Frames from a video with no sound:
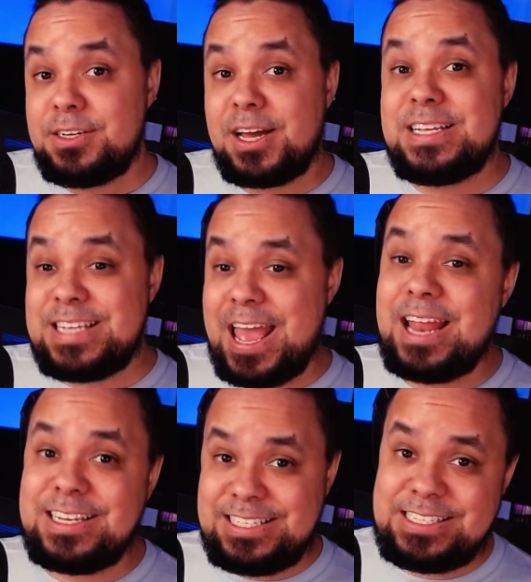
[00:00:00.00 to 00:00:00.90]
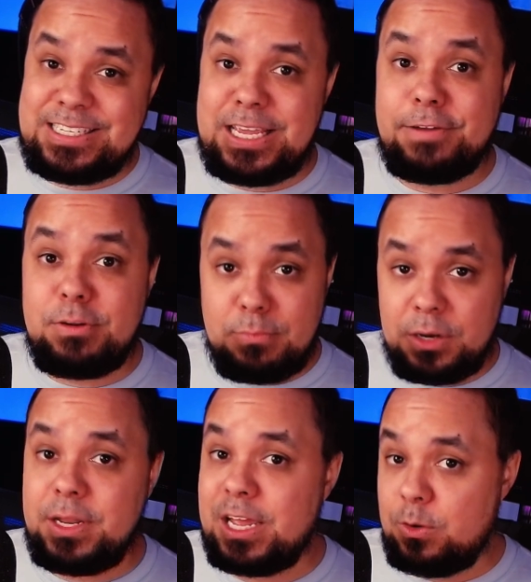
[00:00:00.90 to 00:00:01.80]
dice and easy every
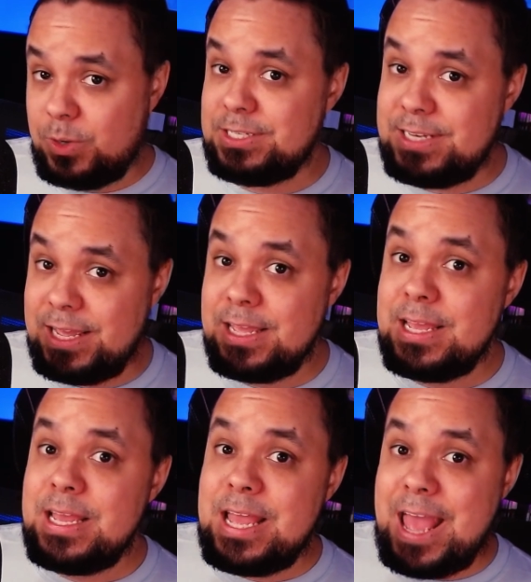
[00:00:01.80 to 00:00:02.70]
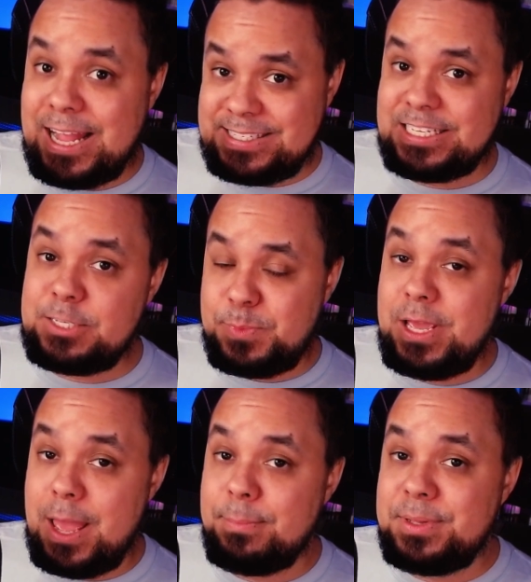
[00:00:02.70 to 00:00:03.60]
Monday and Wednesday at six
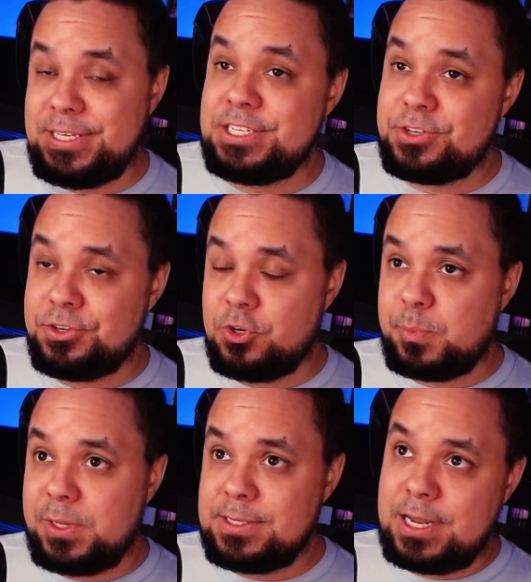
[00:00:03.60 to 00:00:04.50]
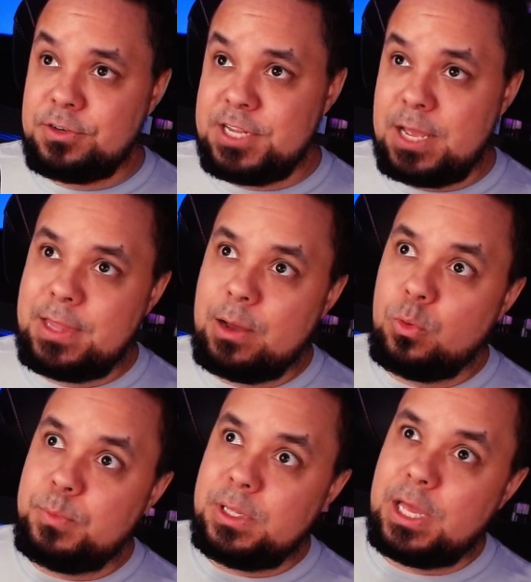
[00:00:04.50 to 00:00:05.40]
p m Eastern European Standard Time. That
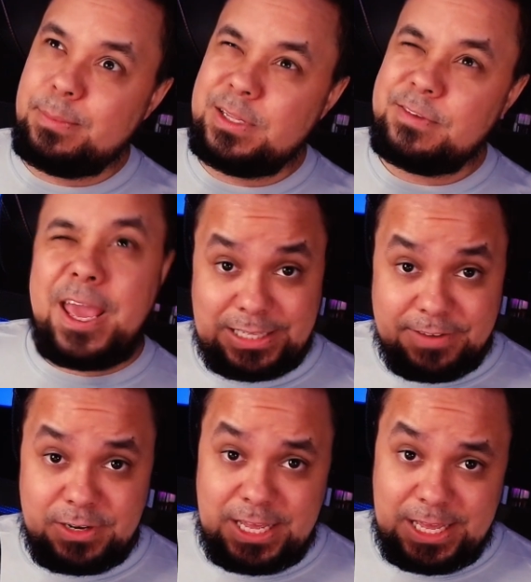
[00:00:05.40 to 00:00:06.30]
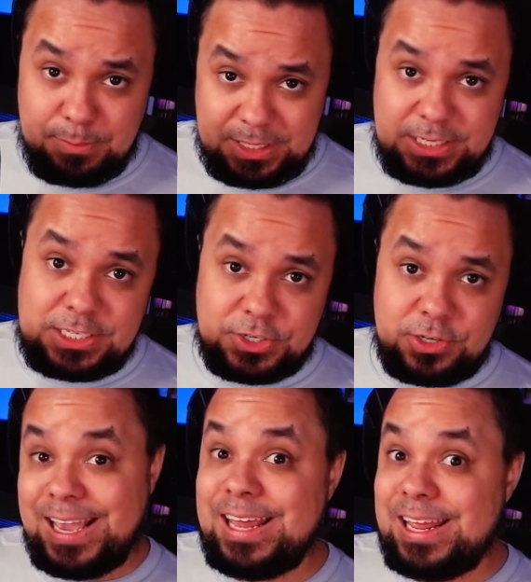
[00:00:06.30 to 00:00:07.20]
would be, I believe, eleven a m
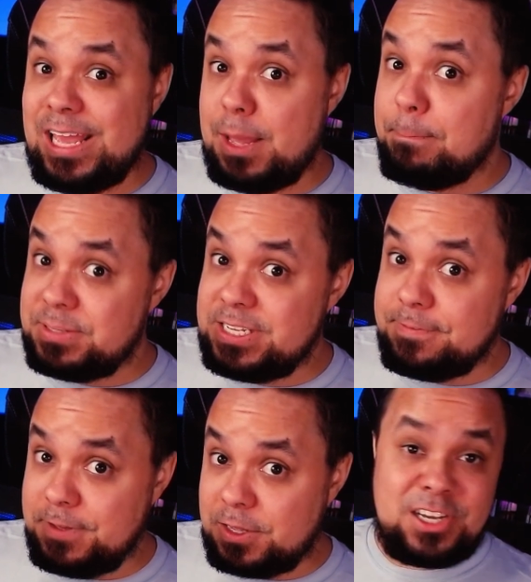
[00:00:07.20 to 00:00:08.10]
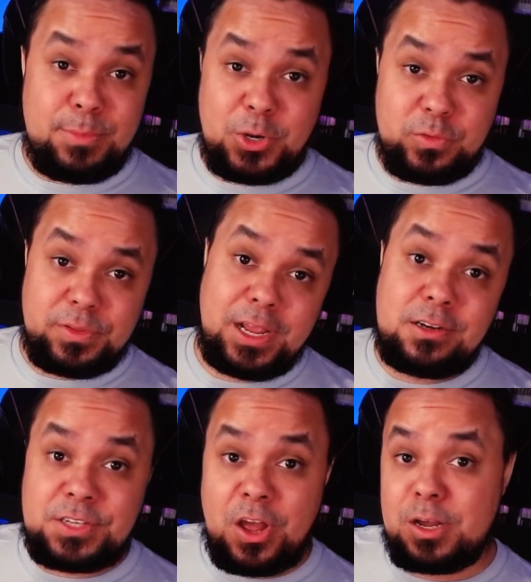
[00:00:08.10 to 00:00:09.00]
Eastern, eight a m Pacific. Come on over there,
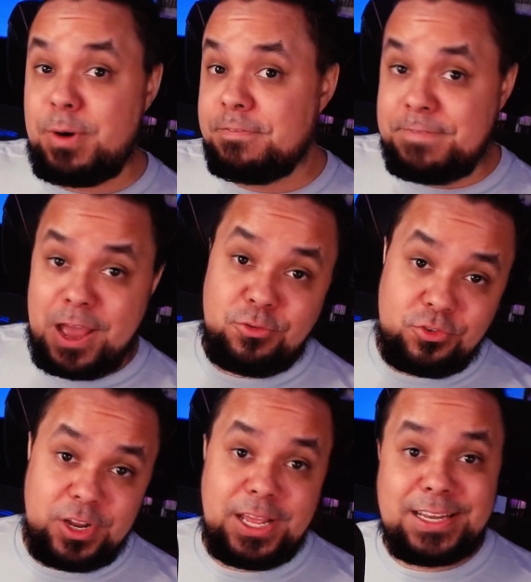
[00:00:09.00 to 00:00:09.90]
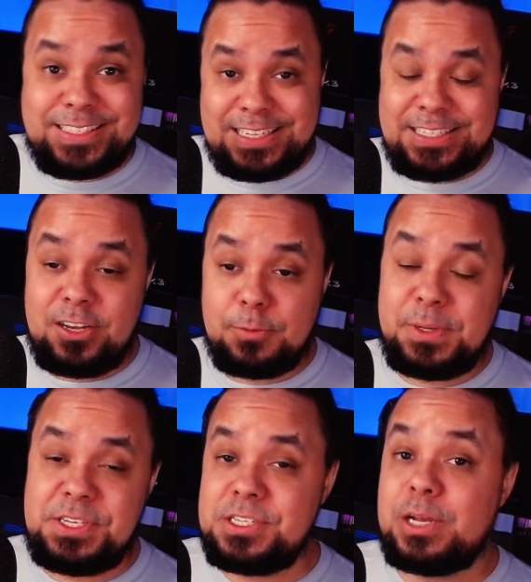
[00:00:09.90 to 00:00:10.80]
talk about Foundry and T T R
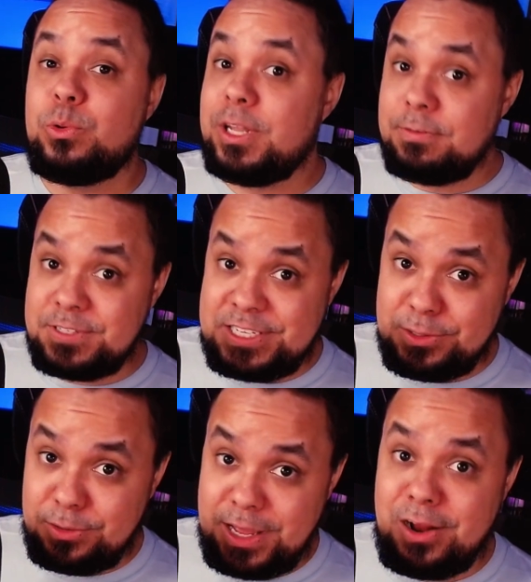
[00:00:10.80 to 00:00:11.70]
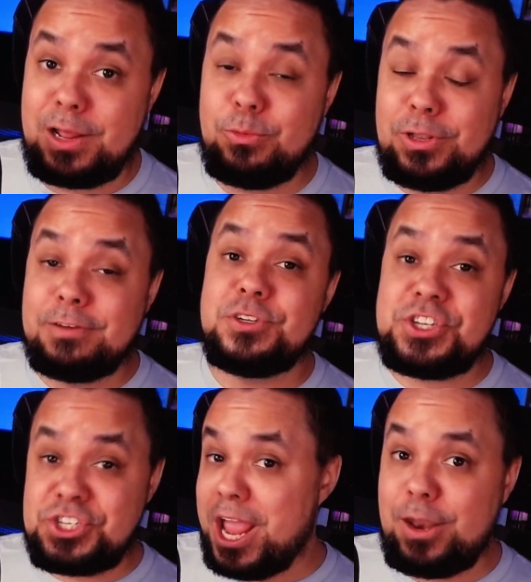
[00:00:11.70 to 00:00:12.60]
P Gs. I would love to see you there, and I would love to
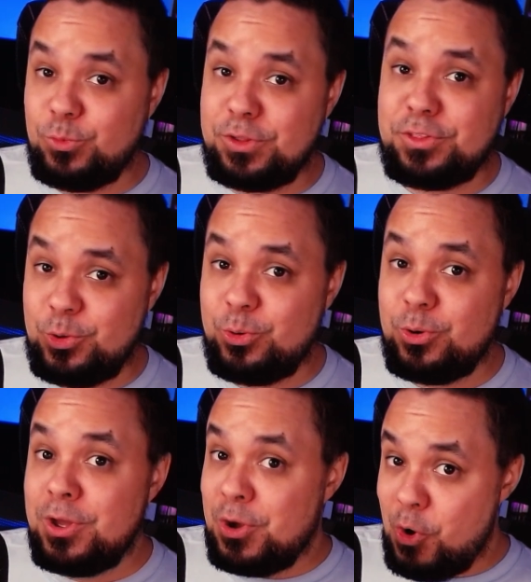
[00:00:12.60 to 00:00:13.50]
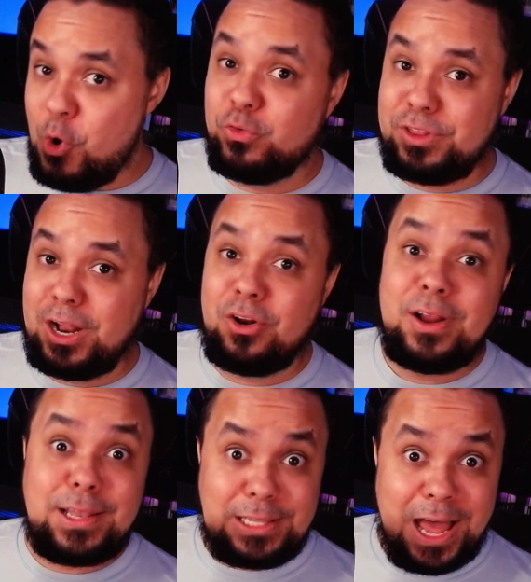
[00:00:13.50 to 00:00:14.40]
chat with you over there
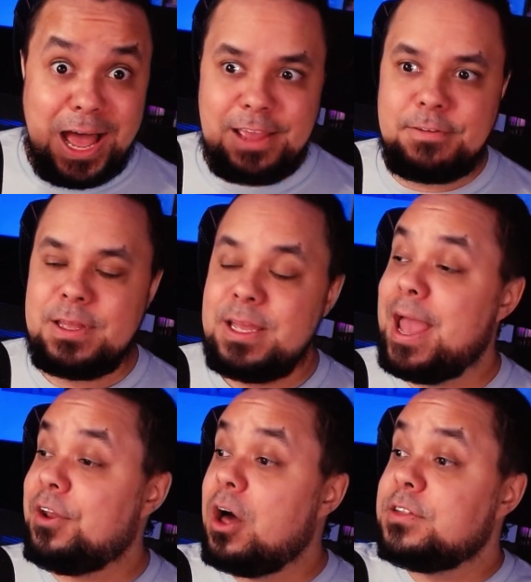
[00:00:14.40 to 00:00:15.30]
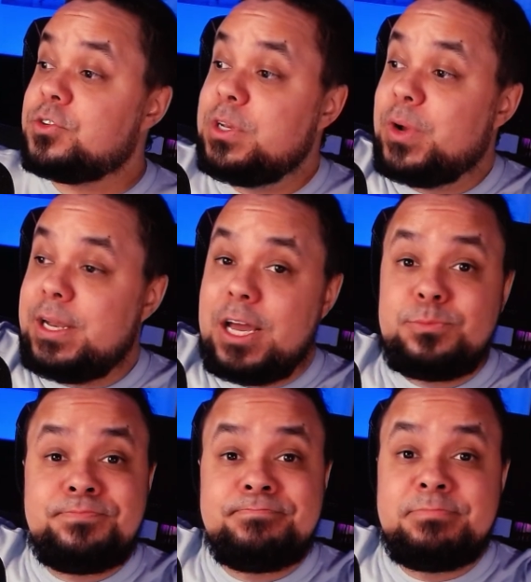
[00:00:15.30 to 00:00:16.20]
live. And on the screen right
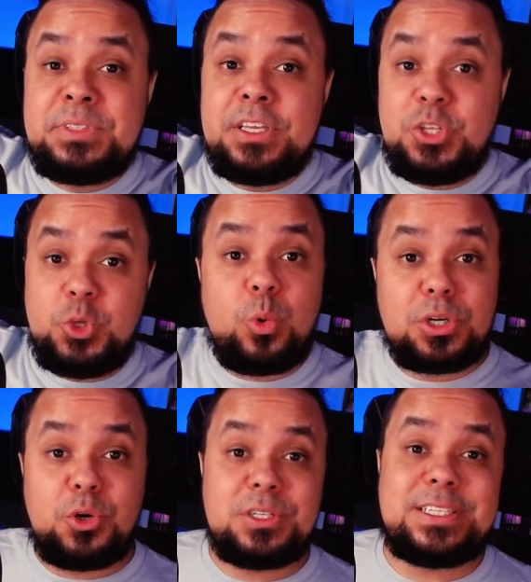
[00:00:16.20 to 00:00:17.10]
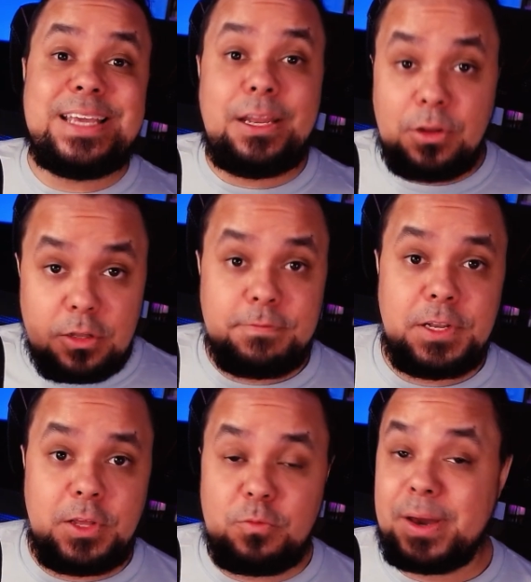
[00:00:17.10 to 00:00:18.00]
now, you are going to see another
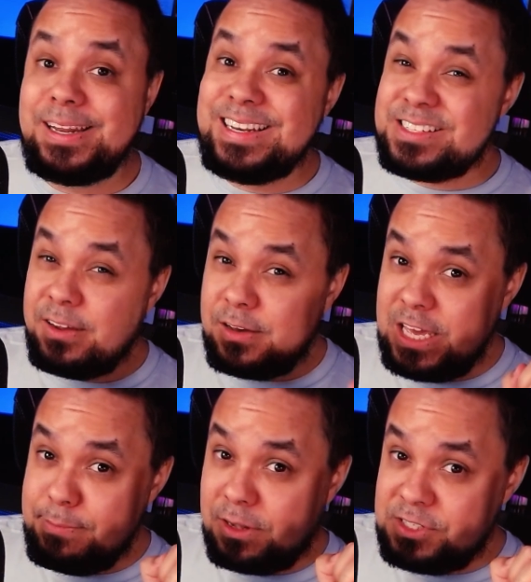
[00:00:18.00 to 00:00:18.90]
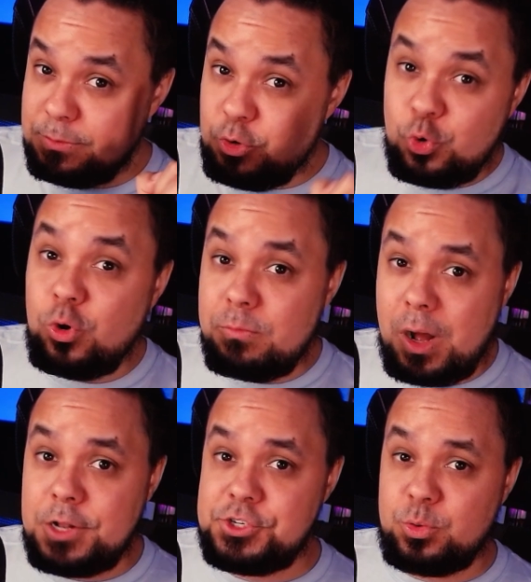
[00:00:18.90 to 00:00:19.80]
video of mine. It is talking about some cool
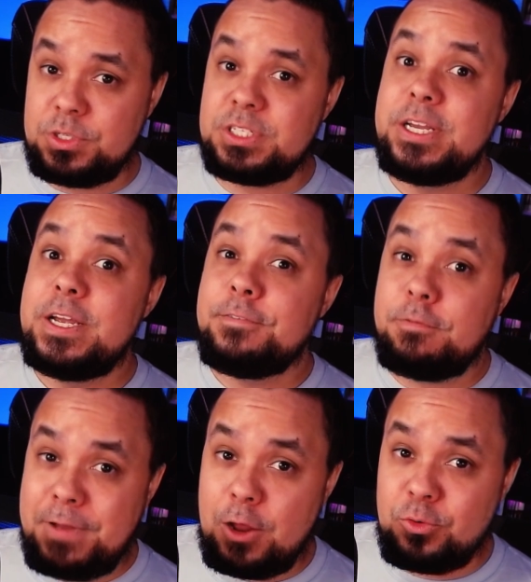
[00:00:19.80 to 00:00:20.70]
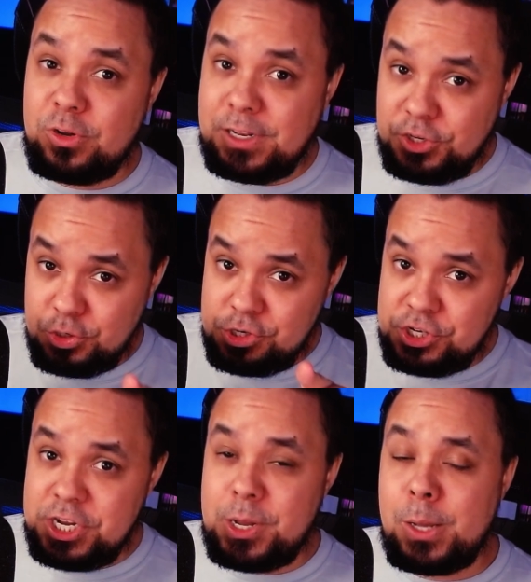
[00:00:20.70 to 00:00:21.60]
modules for Foundry that you should
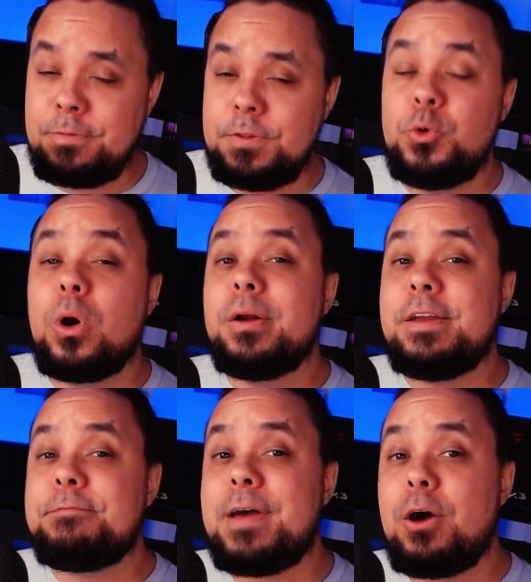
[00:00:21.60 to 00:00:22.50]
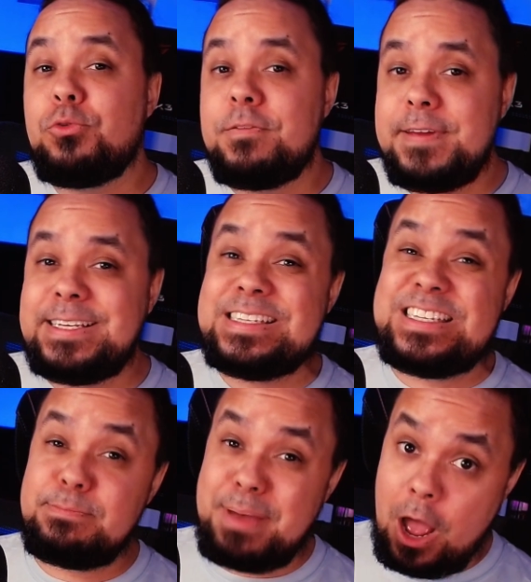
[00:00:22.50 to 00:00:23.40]
check out if you are a Foundry V T
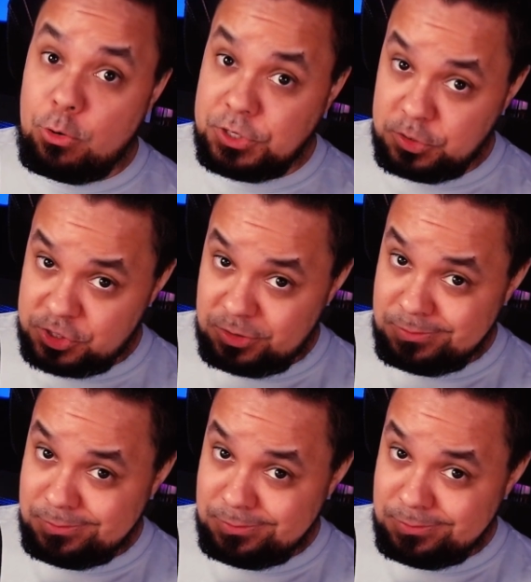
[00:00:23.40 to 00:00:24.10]
T power user